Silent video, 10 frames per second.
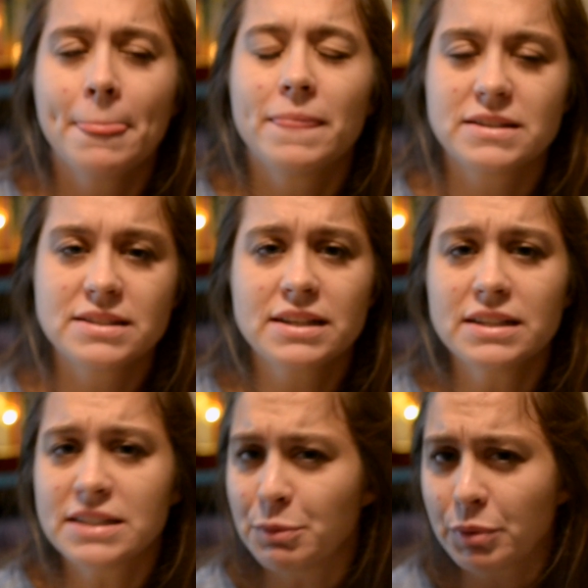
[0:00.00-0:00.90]
This is a
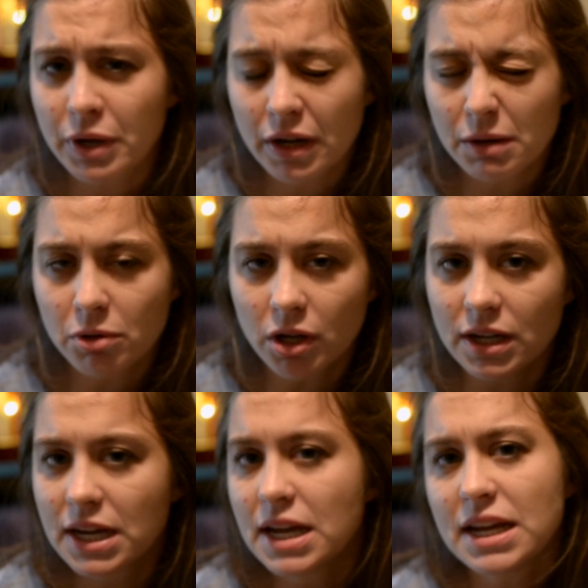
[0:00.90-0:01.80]
contemporary
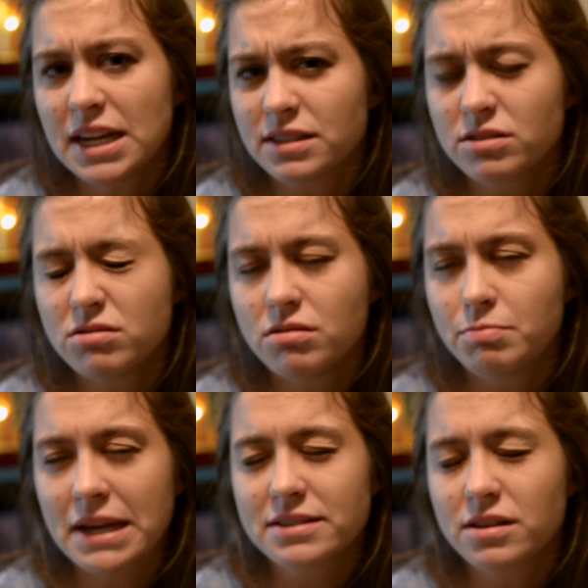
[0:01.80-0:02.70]
book. It's
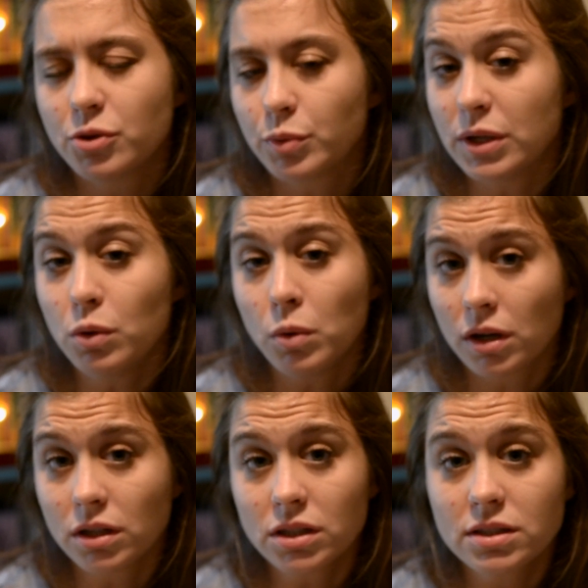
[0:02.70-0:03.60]
based in the real
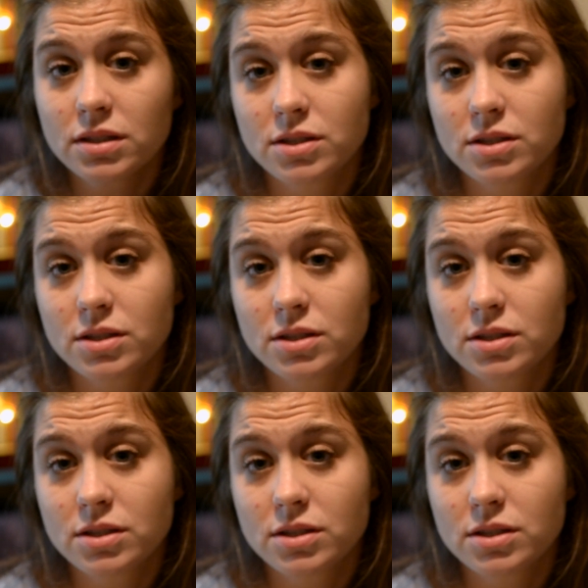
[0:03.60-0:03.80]
world,